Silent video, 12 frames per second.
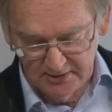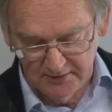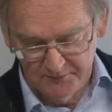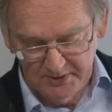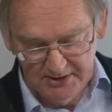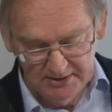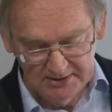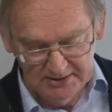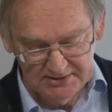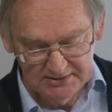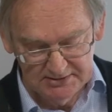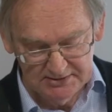of Bean
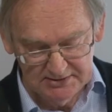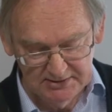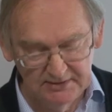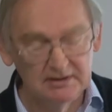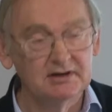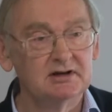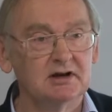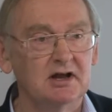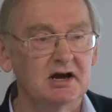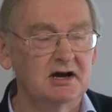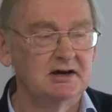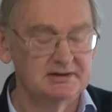letters in the Little
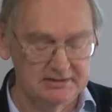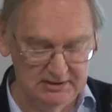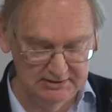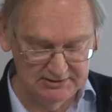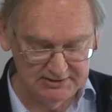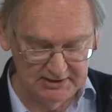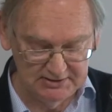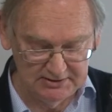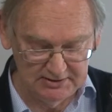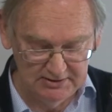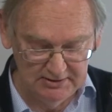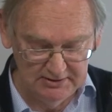Heart
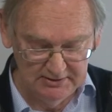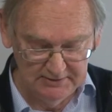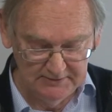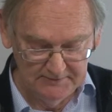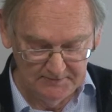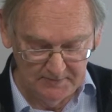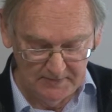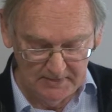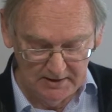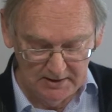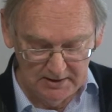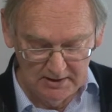Centre,
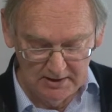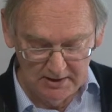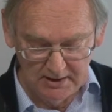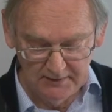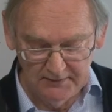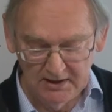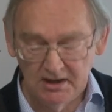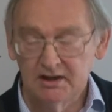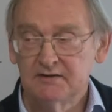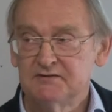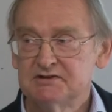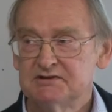and the
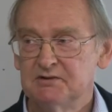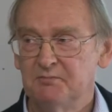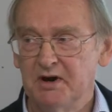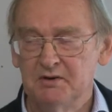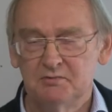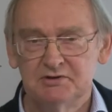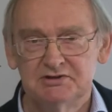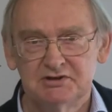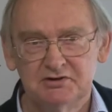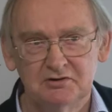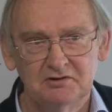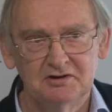archivist at Brentwood
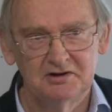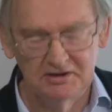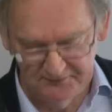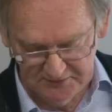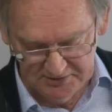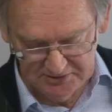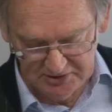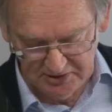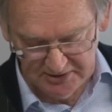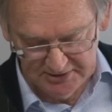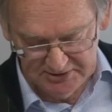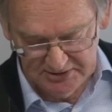School and Clifton
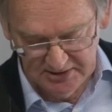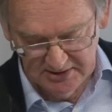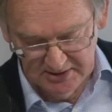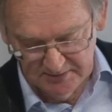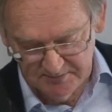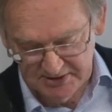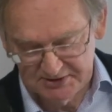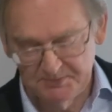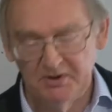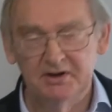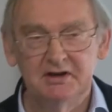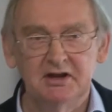College must
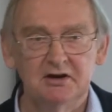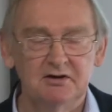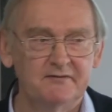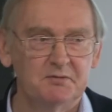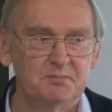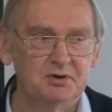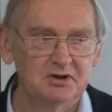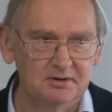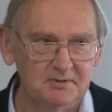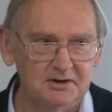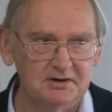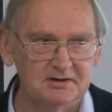by now have a
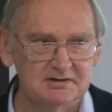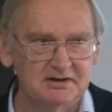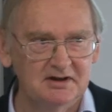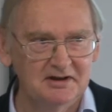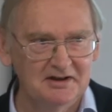permanent